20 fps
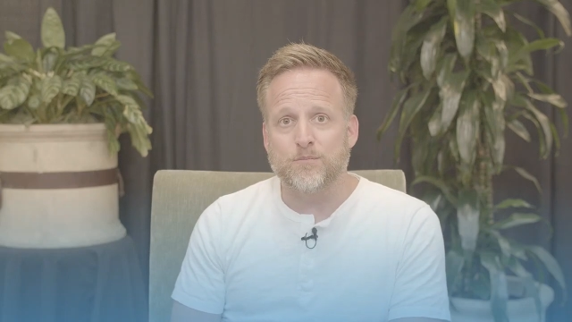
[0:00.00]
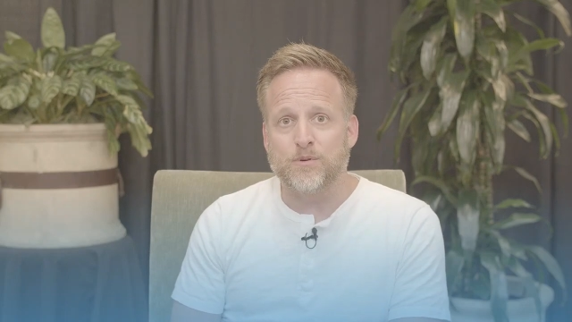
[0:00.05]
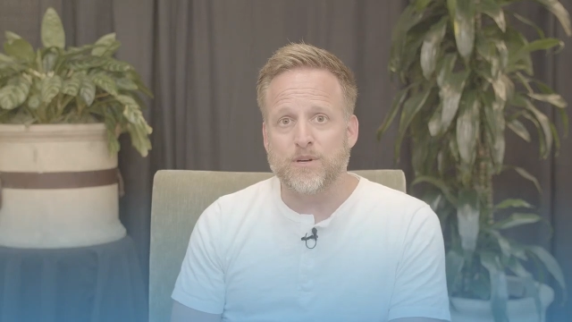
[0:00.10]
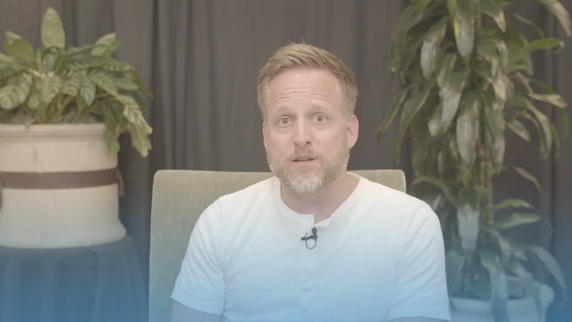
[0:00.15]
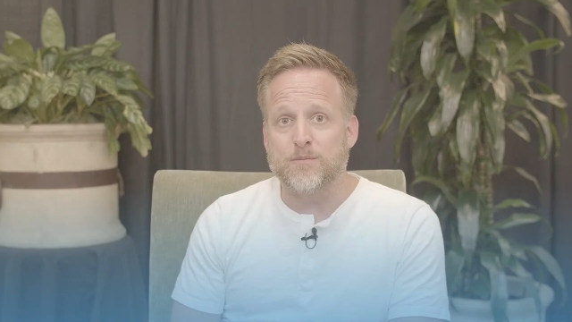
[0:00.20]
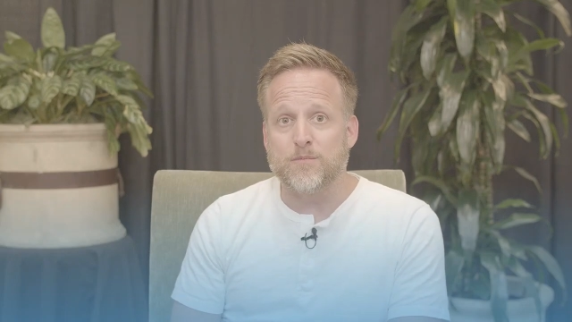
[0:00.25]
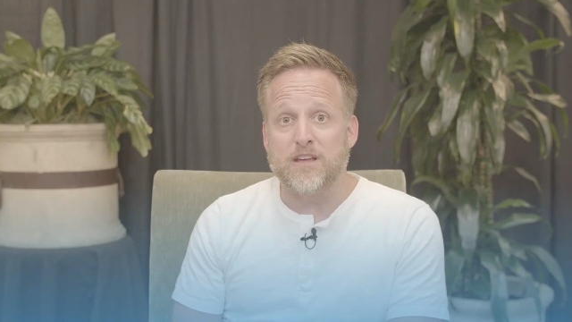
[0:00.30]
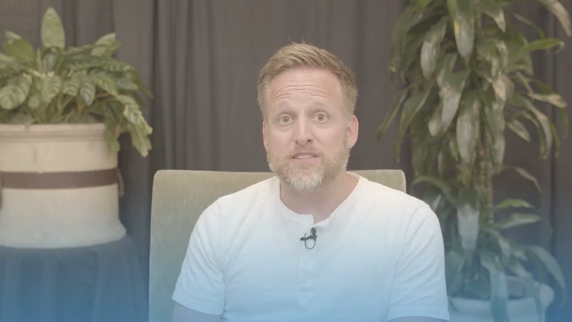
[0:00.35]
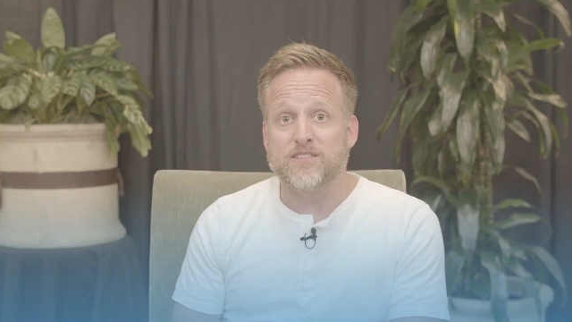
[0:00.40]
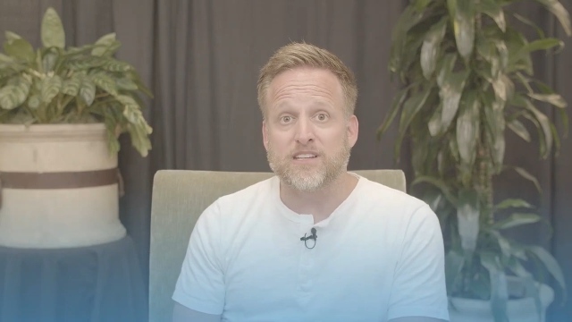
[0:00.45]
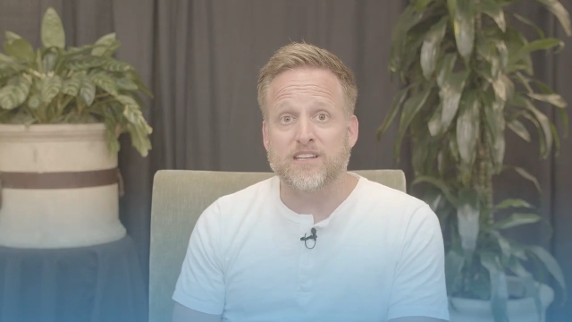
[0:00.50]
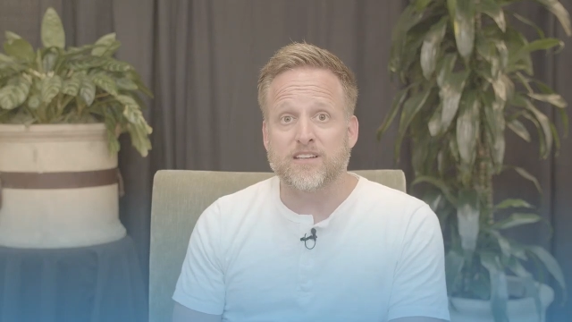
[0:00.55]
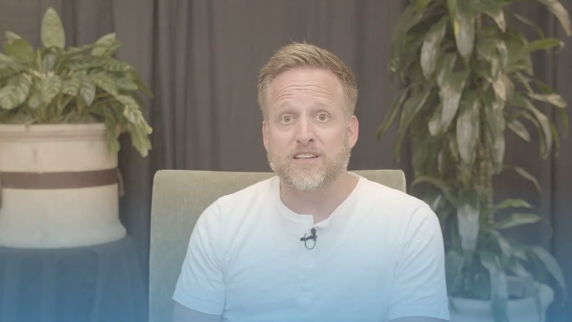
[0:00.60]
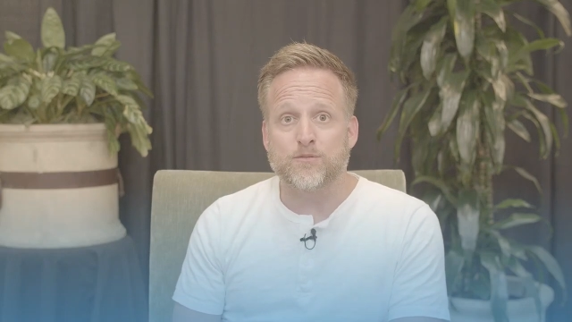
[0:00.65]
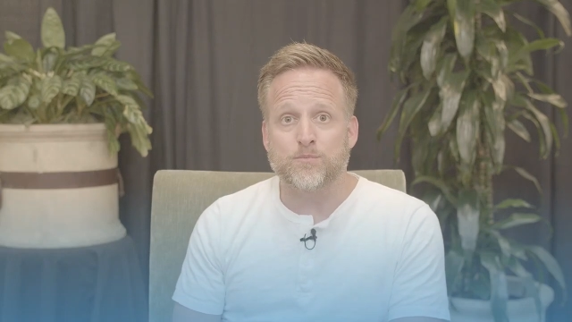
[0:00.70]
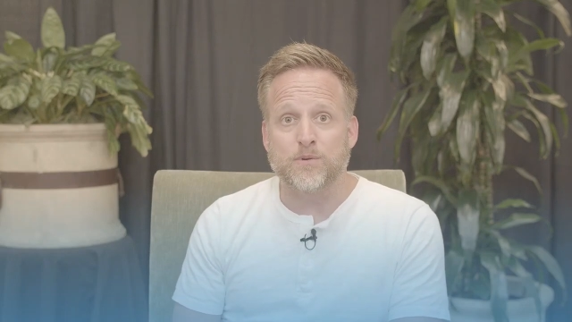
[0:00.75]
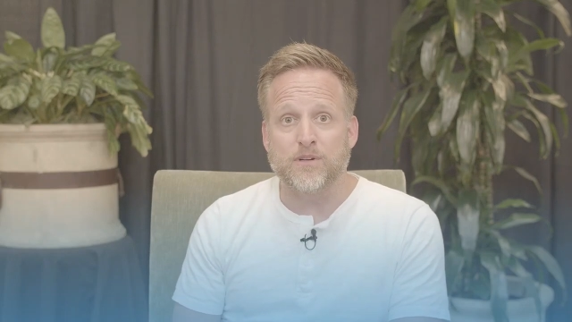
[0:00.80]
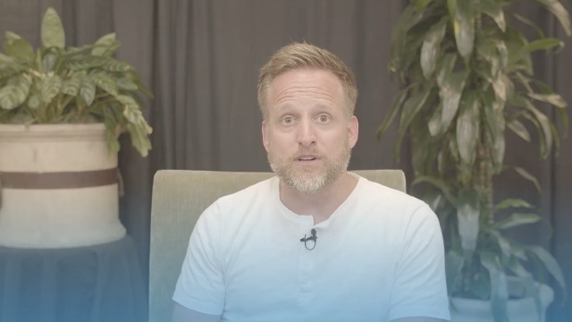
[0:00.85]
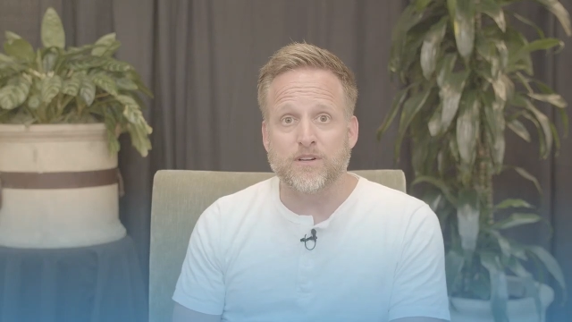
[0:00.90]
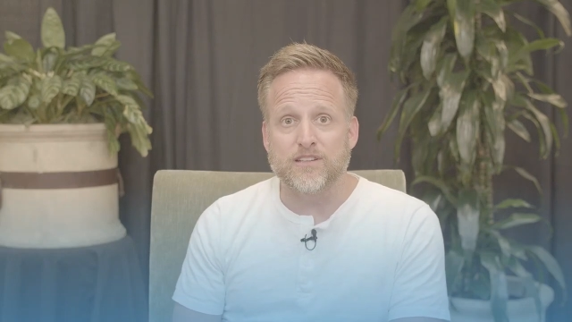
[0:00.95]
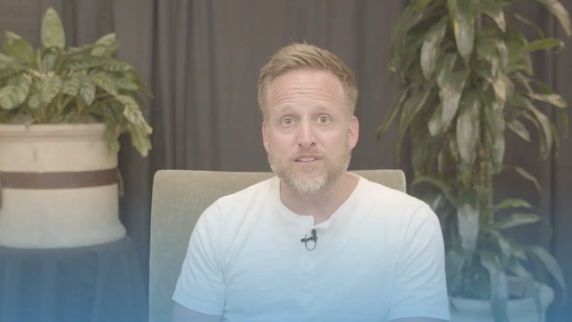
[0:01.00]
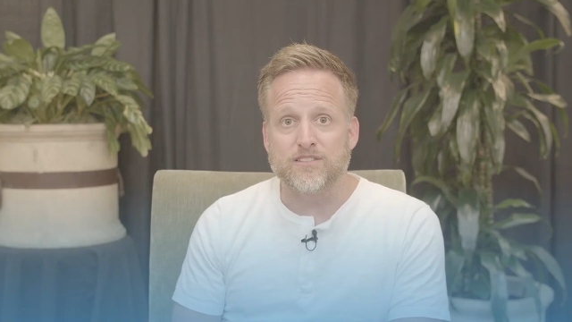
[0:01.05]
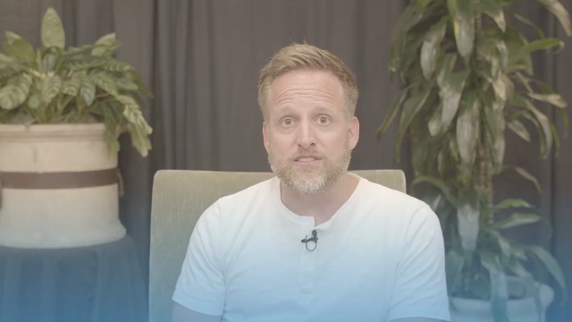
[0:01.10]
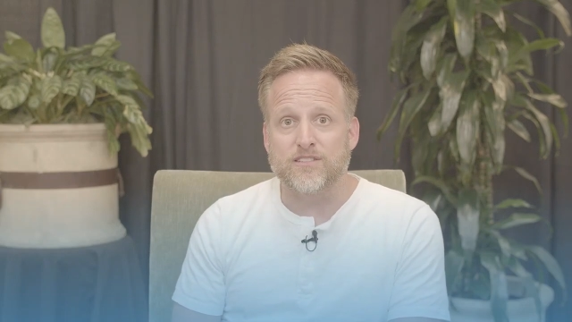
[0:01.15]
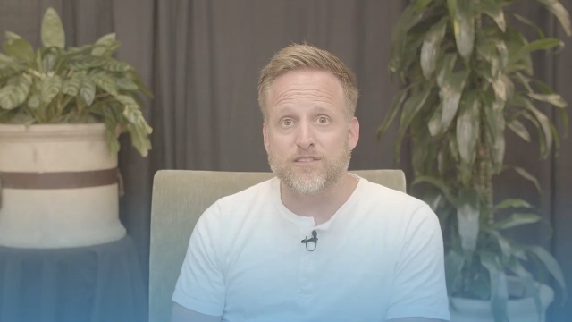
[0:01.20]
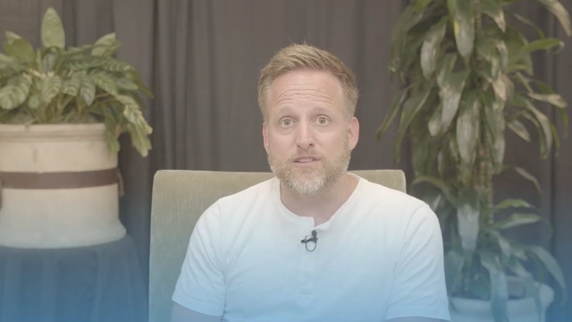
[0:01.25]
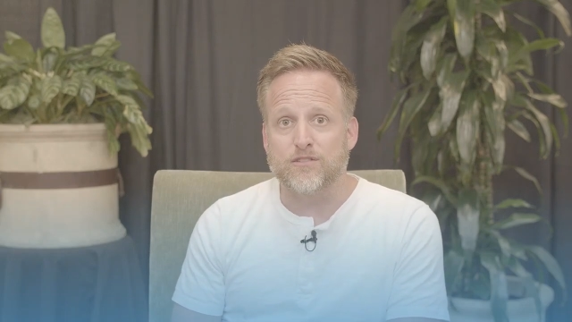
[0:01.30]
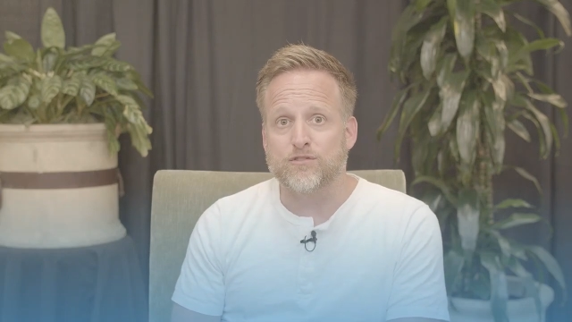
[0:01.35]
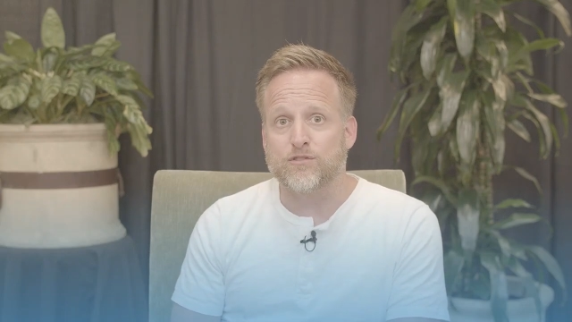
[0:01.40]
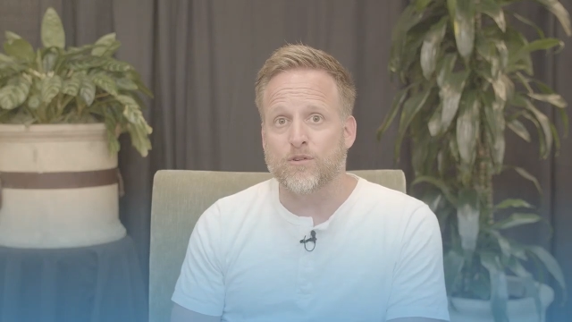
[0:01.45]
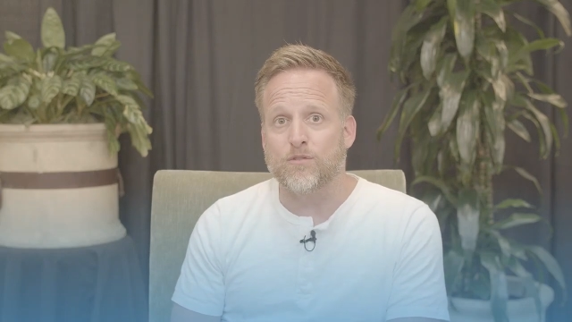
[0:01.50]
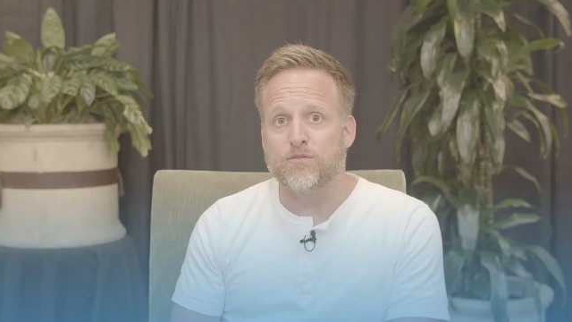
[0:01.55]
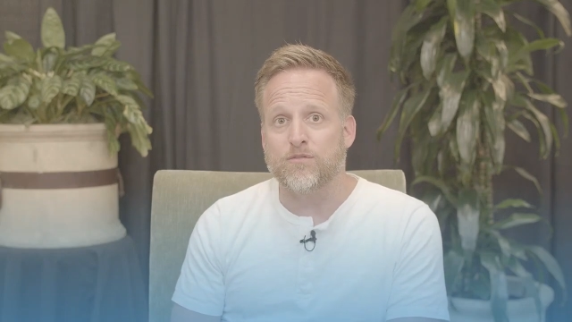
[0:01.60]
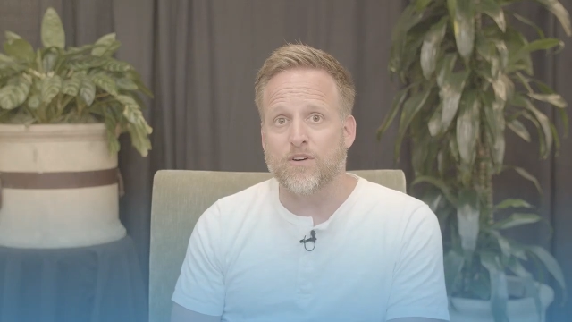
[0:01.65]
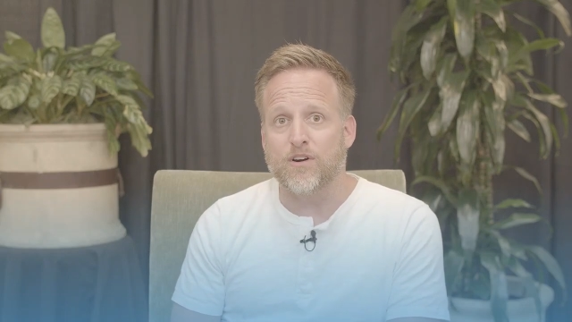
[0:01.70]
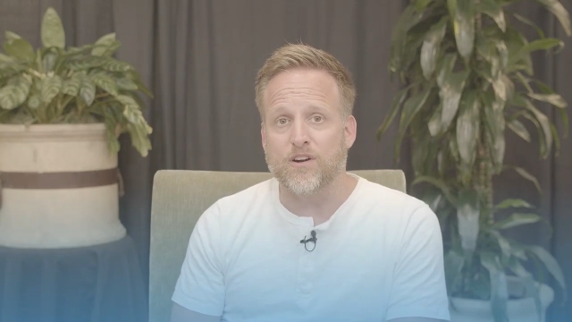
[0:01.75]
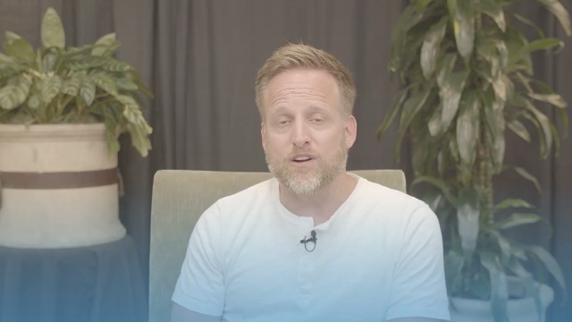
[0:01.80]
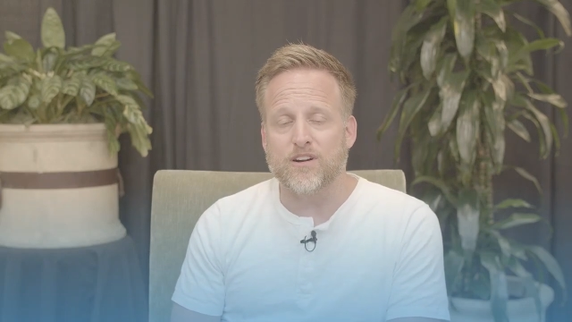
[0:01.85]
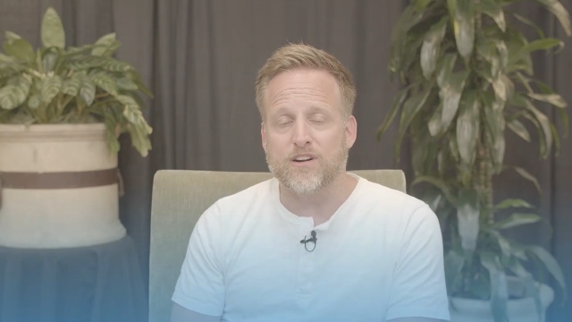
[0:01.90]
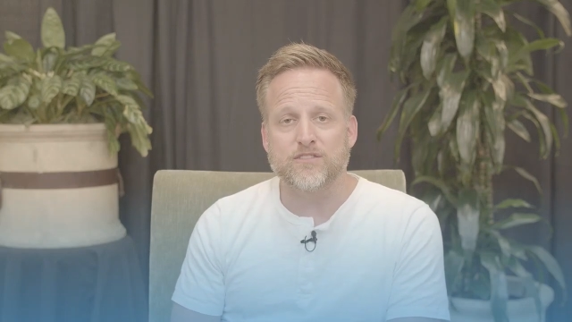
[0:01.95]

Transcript: amazing experience so far.